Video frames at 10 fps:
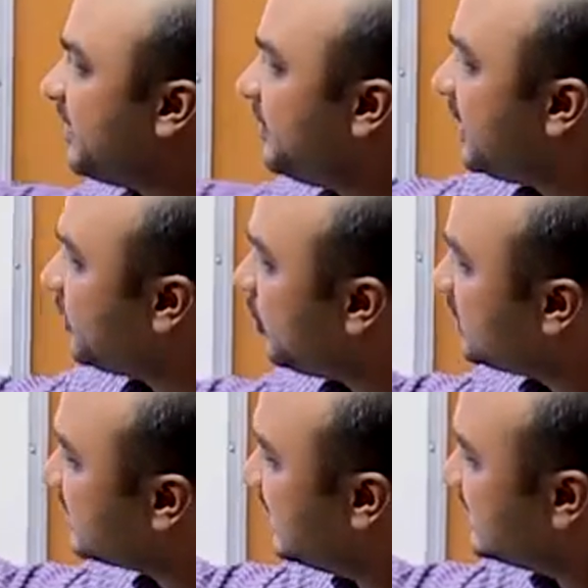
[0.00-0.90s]
And there
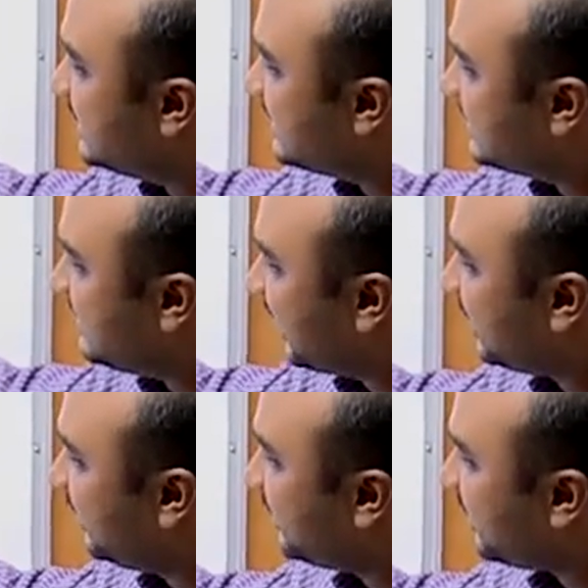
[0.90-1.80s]
was this
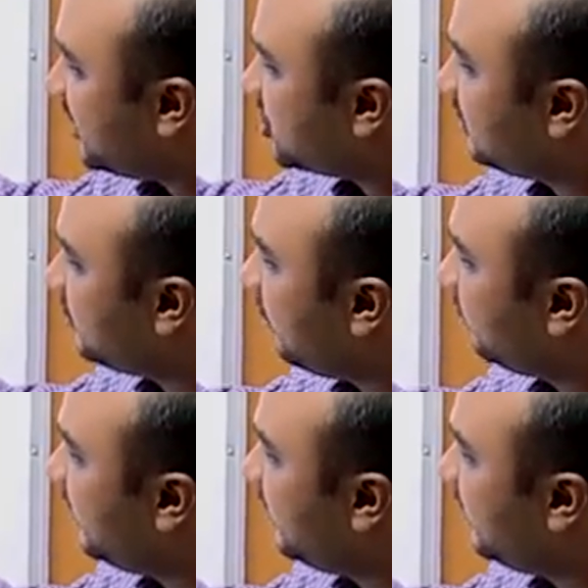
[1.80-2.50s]
Declaration of